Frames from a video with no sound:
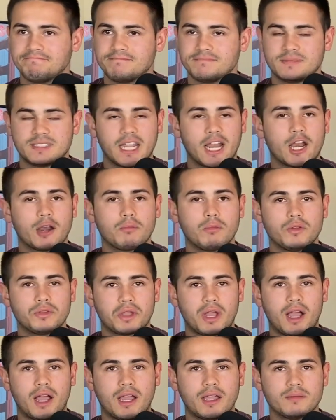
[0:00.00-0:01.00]
terrible
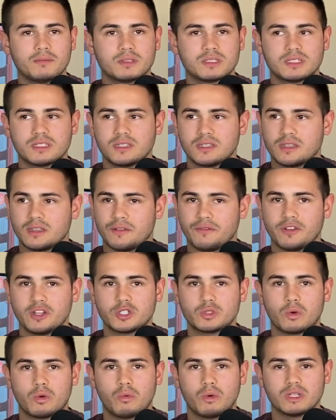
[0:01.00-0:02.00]
times. The
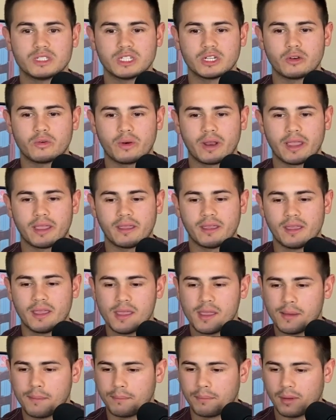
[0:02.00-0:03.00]
visual wasn't great,
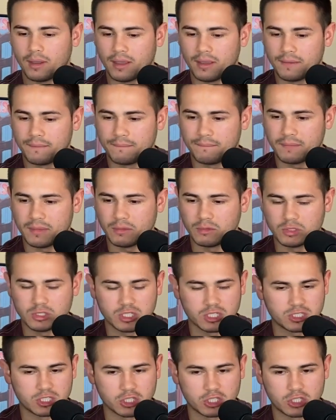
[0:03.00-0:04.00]
but it was
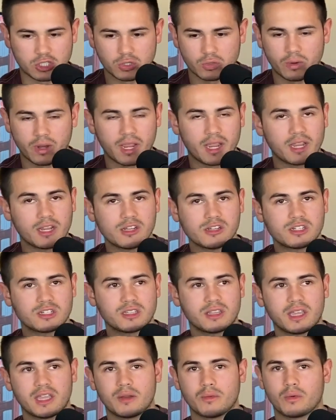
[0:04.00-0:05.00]
just a strange
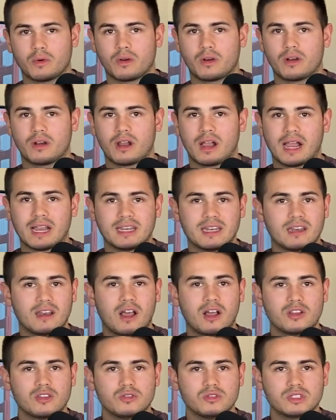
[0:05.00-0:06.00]
thing where I did
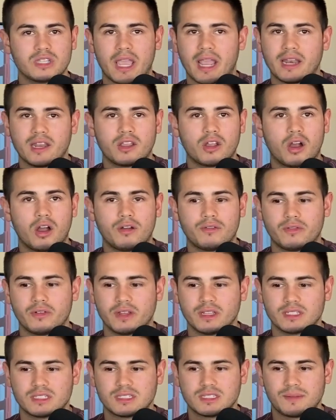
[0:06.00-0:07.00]
not lose any
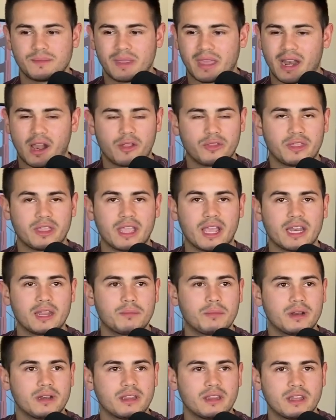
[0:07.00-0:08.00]
confidence. And I don't think
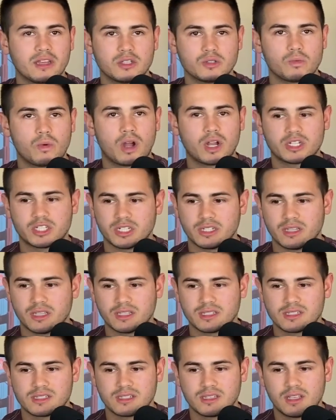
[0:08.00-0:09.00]
anybody that is watching
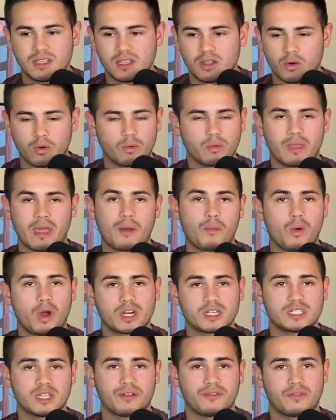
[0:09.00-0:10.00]
this or that
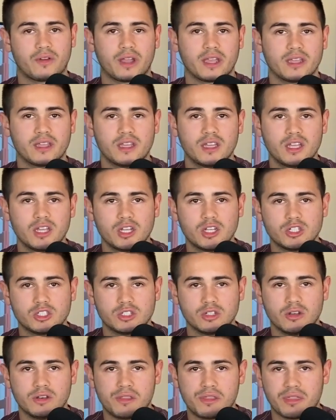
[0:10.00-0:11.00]
watched that fight
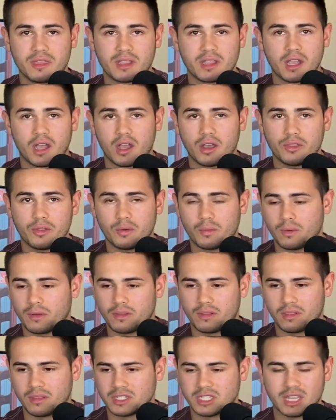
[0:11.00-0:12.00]
should think
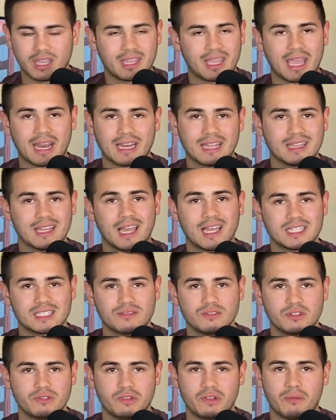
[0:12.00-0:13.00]
any less
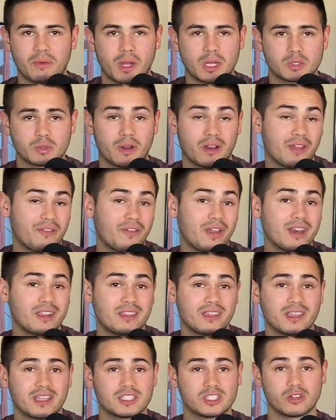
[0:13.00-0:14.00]
of Javid Basharat. If
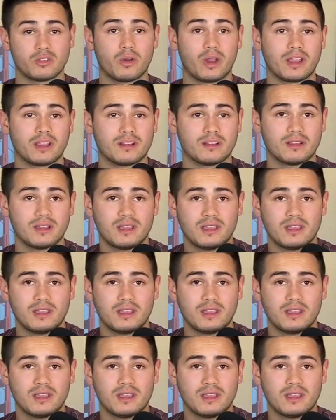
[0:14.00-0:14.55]
anything, it's a great